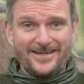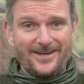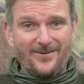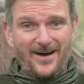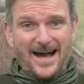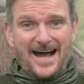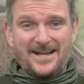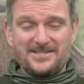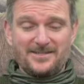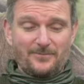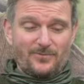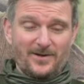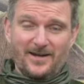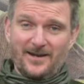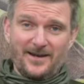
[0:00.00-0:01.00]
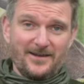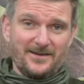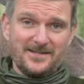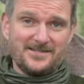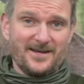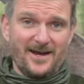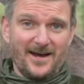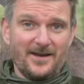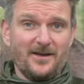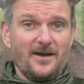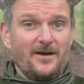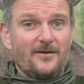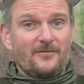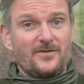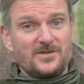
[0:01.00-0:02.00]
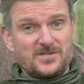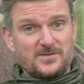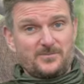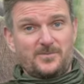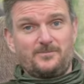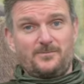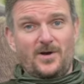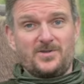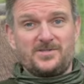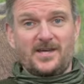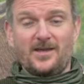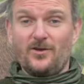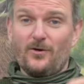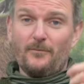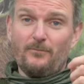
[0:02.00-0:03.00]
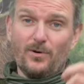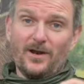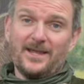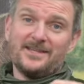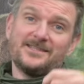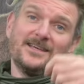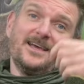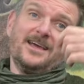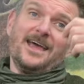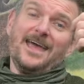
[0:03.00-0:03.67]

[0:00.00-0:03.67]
They're not actually brilliantly designed for spotting your bullet's